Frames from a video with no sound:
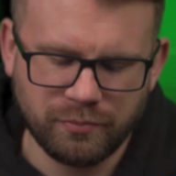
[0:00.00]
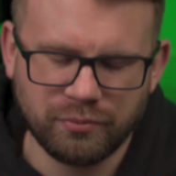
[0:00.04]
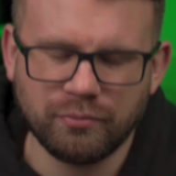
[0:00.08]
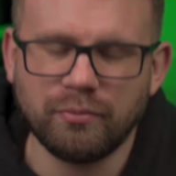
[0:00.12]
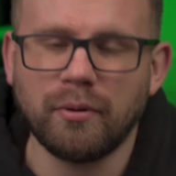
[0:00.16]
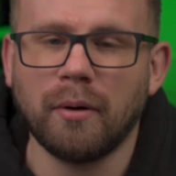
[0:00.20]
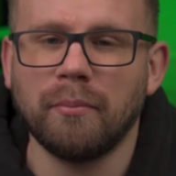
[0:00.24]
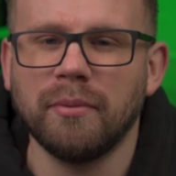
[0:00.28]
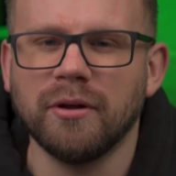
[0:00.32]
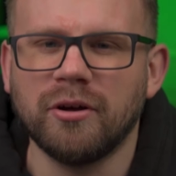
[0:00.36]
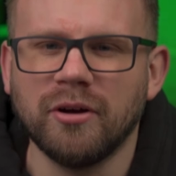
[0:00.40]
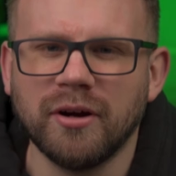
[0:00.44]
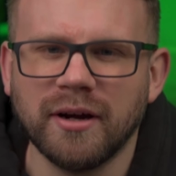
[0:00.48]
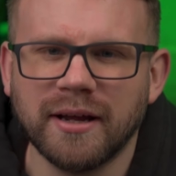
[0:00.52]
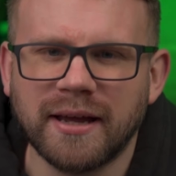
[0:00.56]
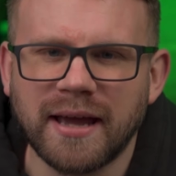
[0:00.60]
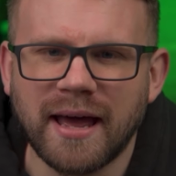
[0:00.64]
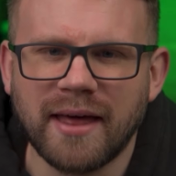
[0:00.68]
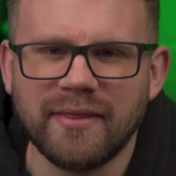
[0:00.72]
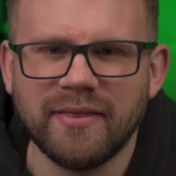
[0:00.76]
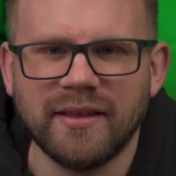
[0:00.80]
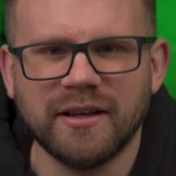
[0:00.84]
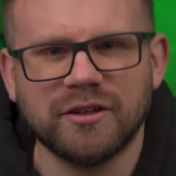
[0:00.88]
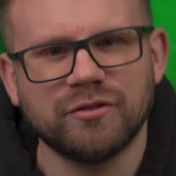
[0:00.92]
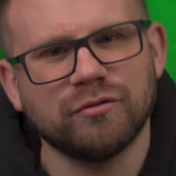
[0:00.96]
probably going to
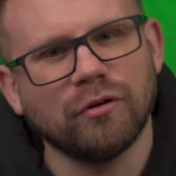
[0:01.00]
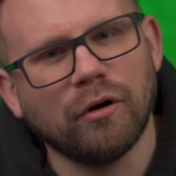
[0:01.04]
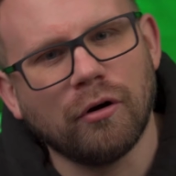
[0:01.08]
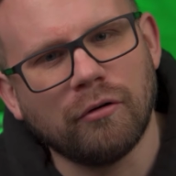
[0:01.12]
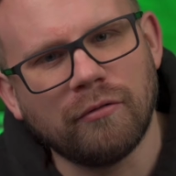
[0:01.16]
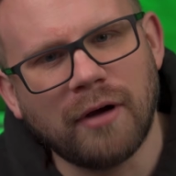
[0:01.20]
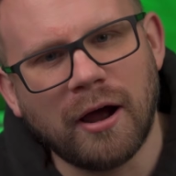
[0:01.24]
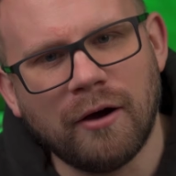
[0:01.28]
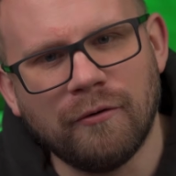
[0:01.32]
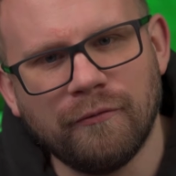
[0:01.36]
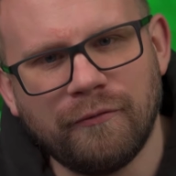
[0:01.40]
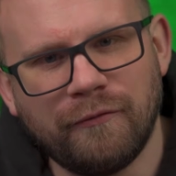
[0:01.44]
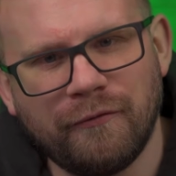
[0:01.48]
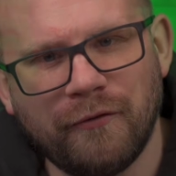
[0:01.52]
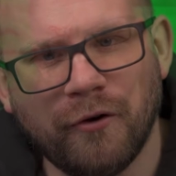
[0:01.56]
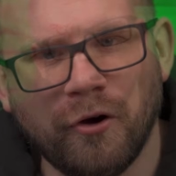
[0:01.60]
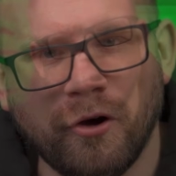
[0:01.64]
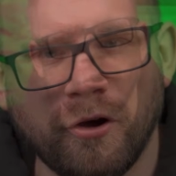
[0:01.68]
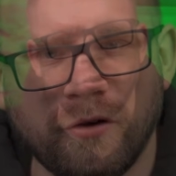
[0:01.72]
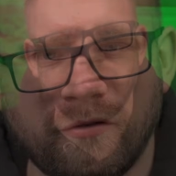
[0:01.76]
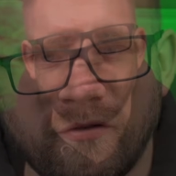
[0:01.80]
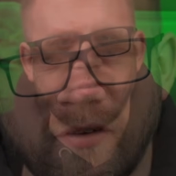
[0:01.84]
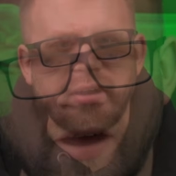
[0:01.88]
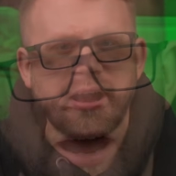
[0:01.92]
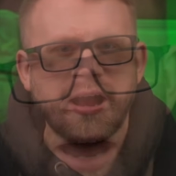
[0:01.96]
get this for around
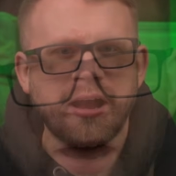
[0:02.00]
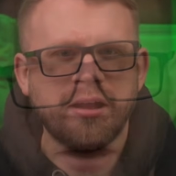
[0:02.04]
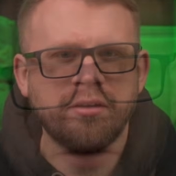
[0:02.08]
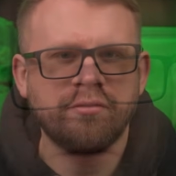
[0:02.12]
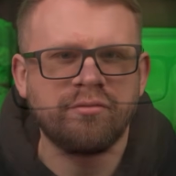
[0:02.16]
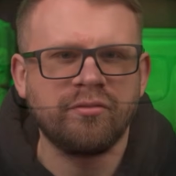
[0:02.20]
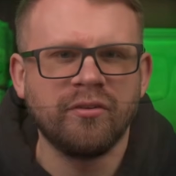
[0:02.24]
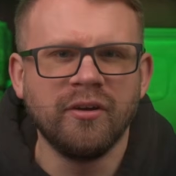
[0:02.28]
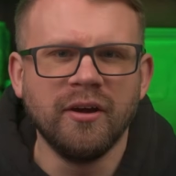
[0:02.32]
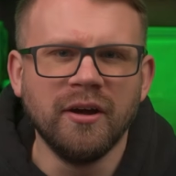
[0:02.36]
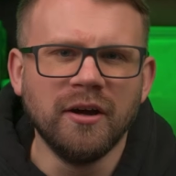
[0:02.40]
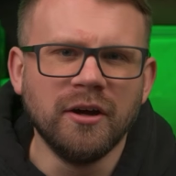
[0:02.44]
35